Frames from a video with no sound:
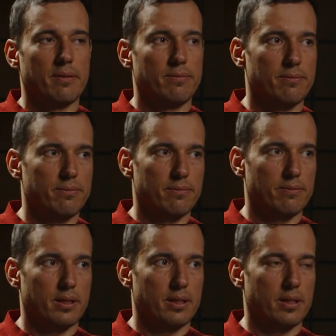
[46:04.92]

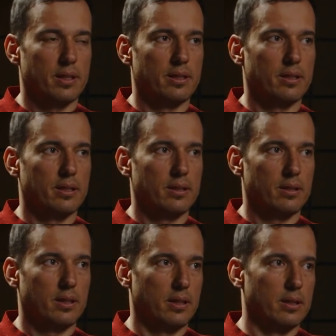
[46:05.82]
life
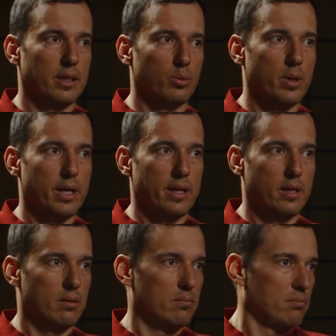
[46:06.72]
in that
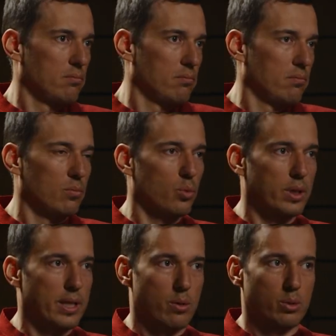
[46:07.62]
way
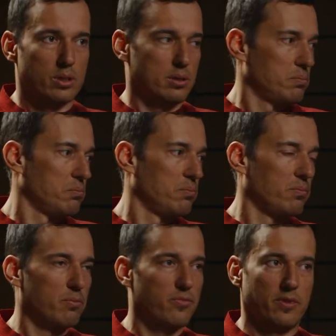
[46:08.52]
when I was
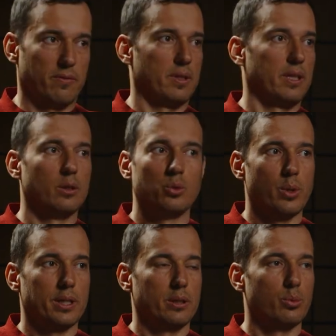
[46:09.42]
15,
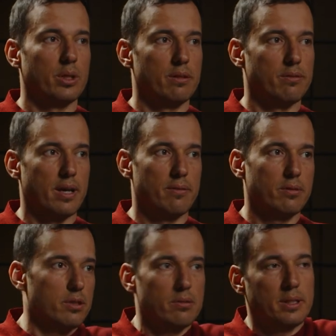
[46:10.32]
20, 25.
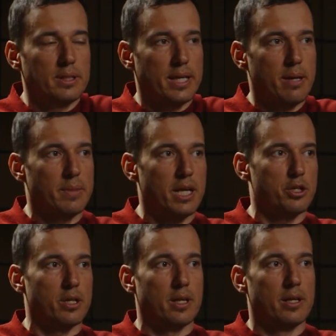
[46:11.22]
It came
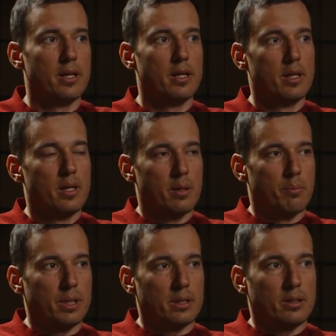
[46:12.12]
naturally.
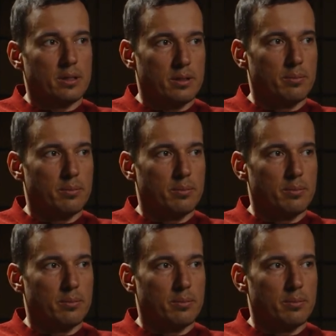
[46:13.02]
But